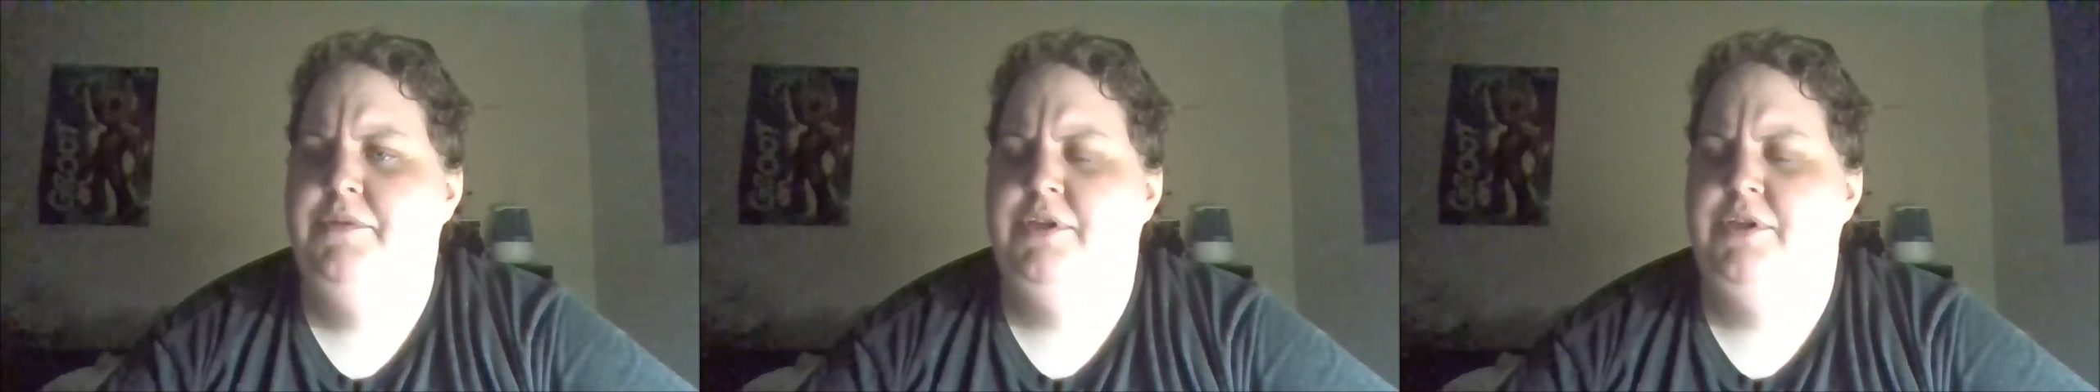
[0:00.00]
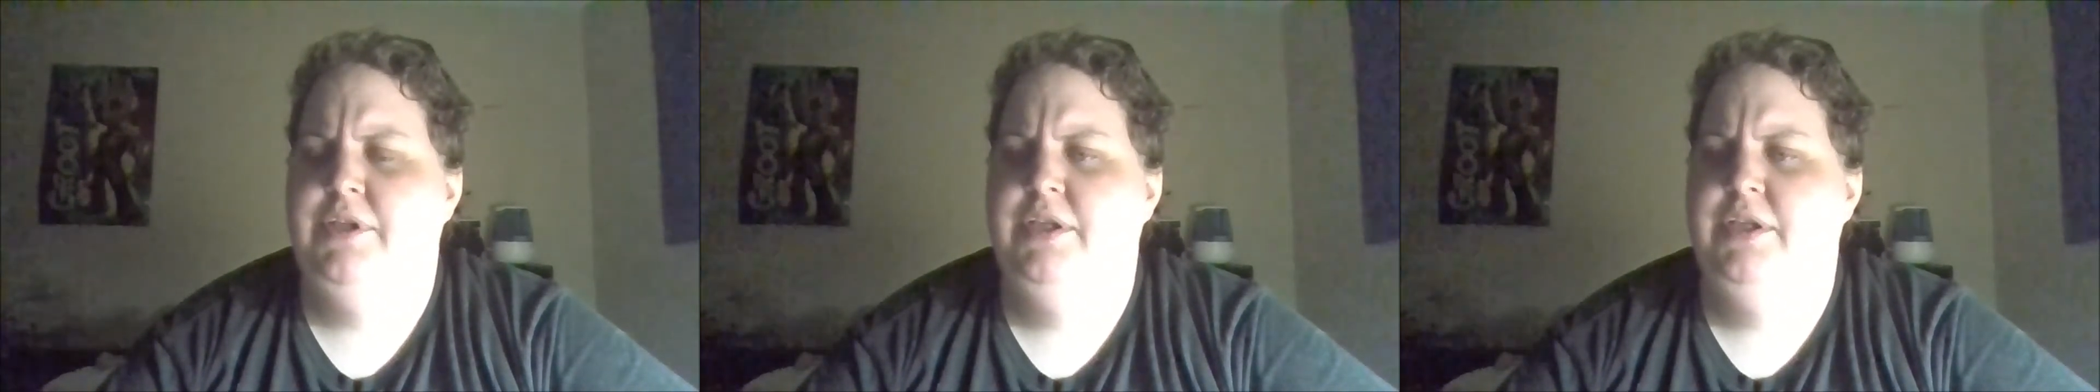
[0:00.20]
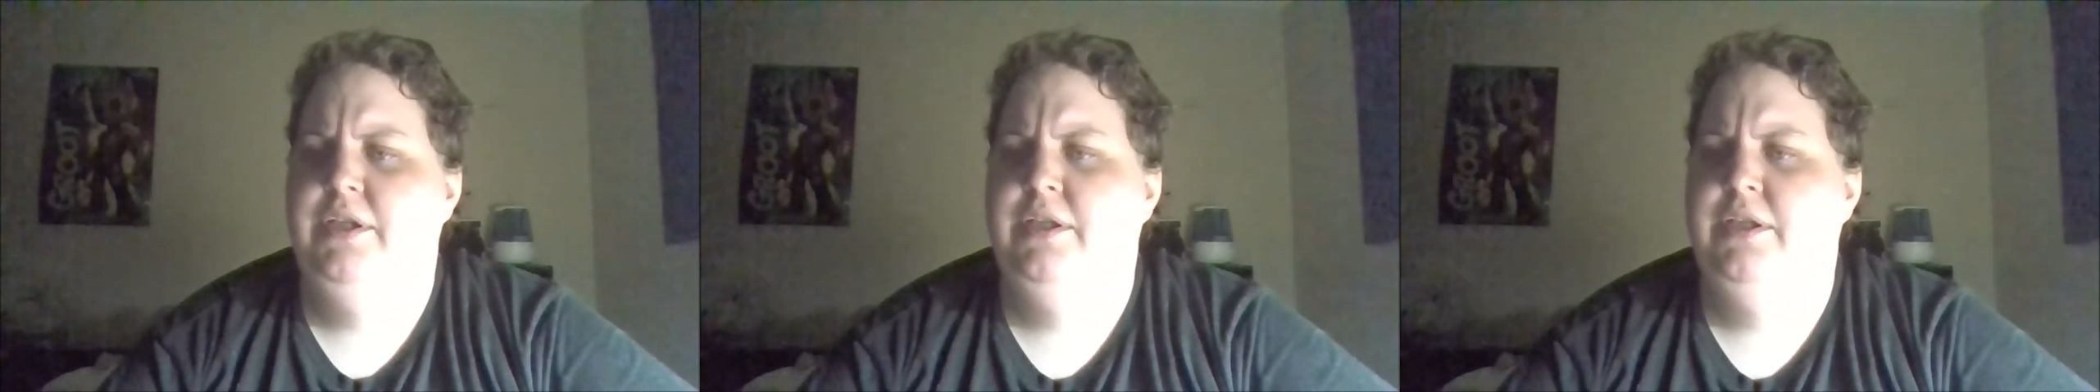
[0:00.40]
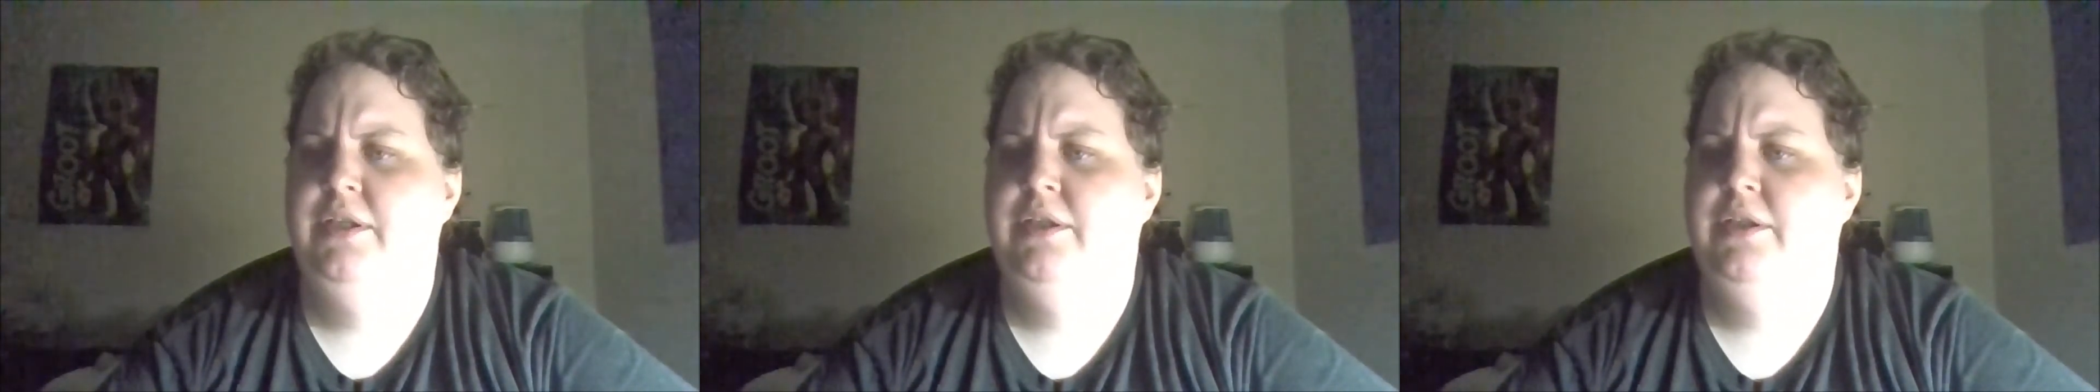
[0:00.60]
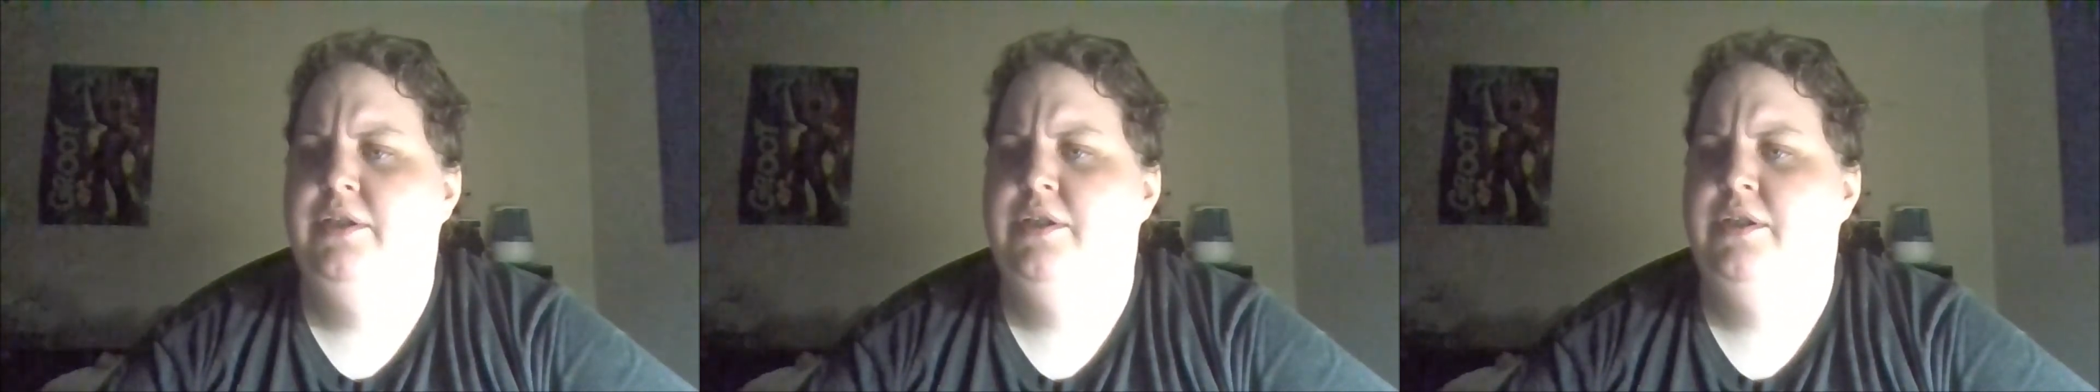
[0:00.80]

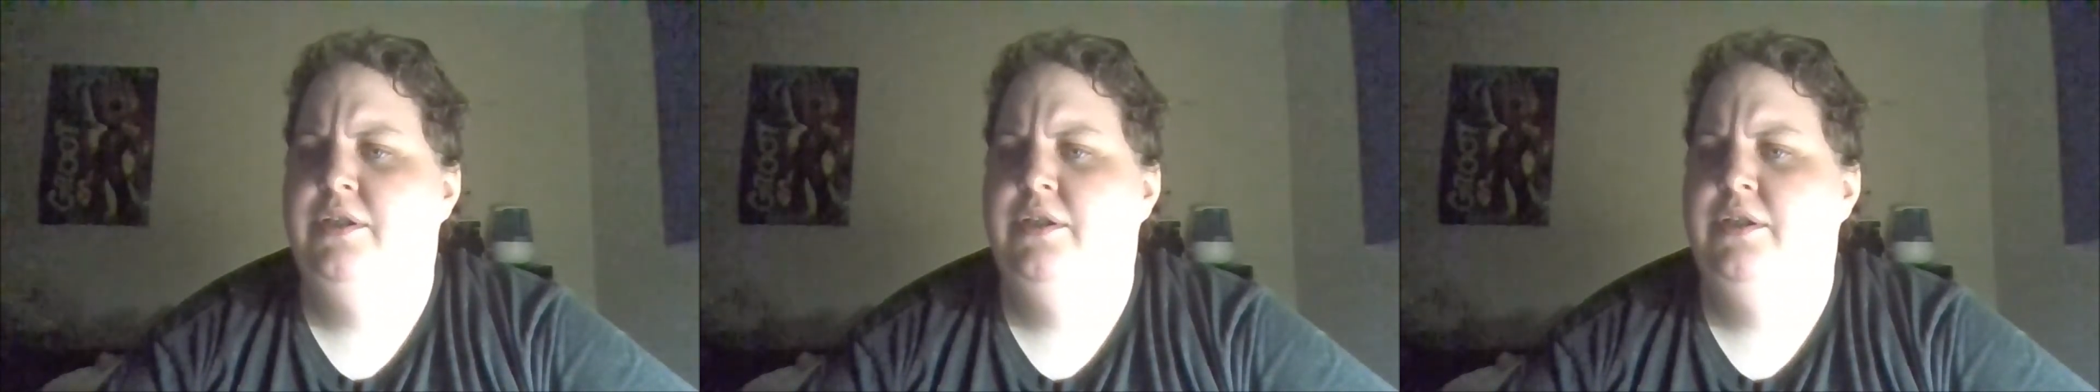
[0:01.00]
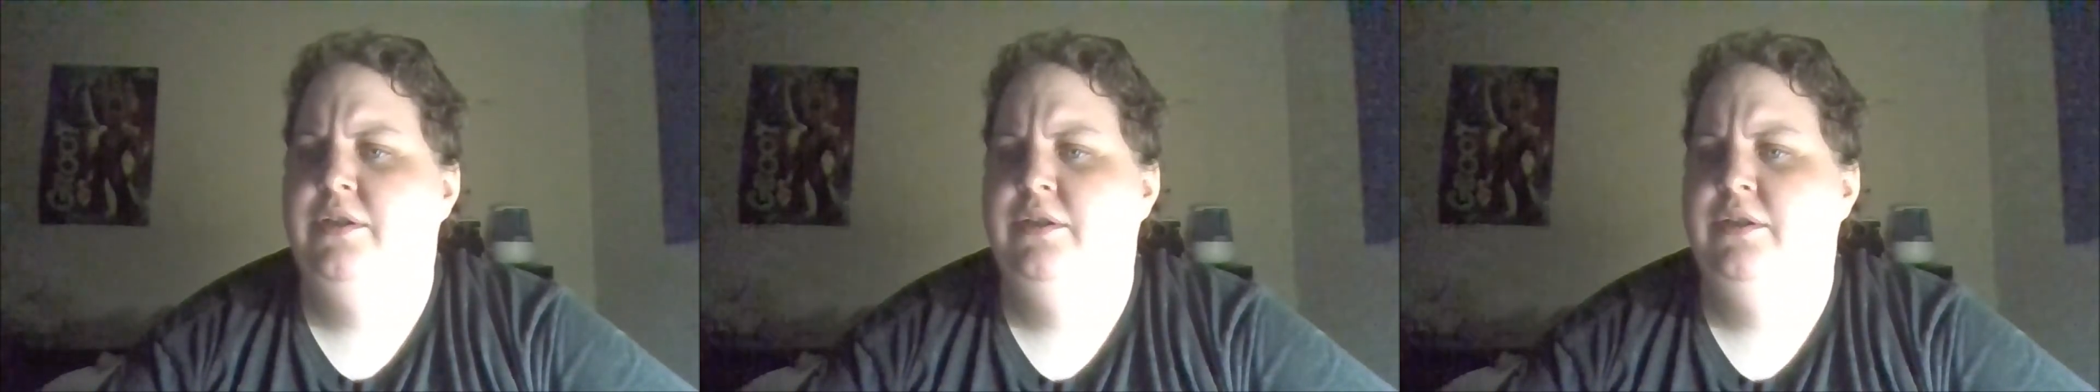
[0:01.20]
seats.